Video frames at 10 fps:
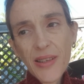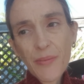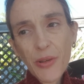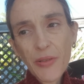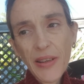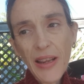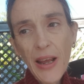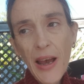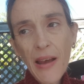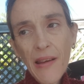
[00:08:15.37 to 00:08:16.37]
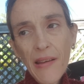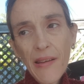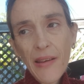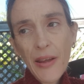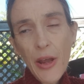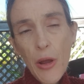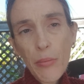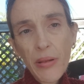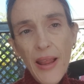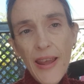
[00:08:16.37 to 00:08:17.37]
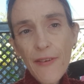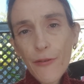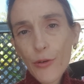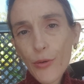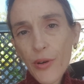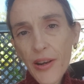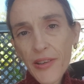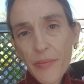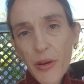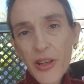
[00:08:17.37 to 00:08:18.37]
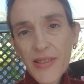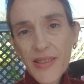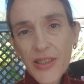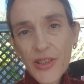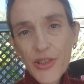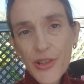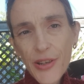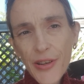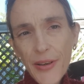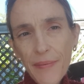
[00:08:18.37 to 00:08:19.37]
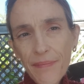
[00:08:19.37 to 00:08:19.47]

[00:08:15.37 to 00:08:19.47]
I'm not really a playful kind of person, so